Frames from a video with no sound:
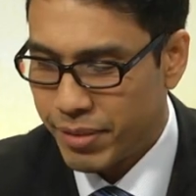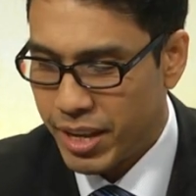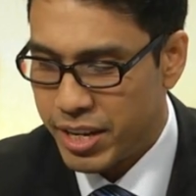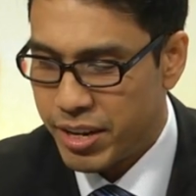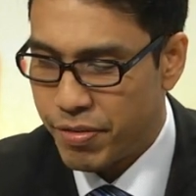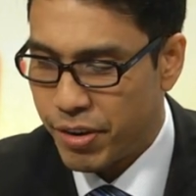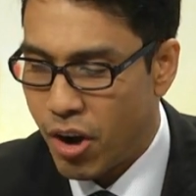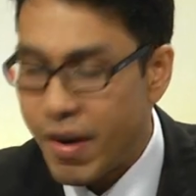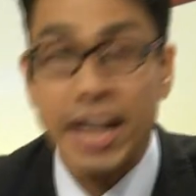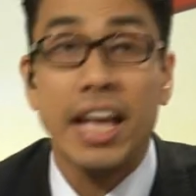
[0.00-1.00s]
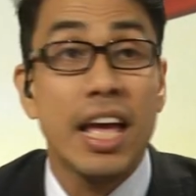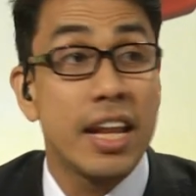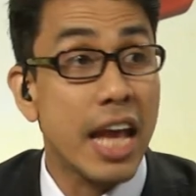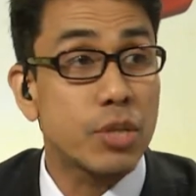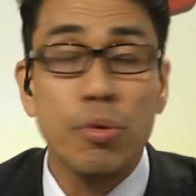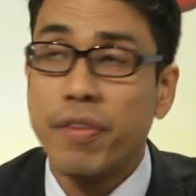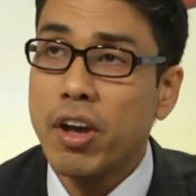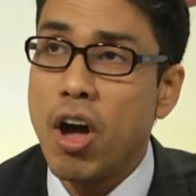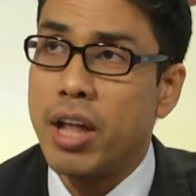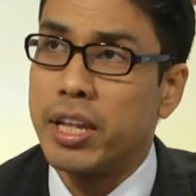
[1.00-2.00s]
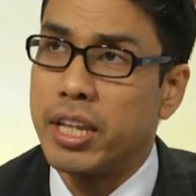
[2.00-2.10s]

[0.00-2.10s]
Indifferent. All right. Next, moving on.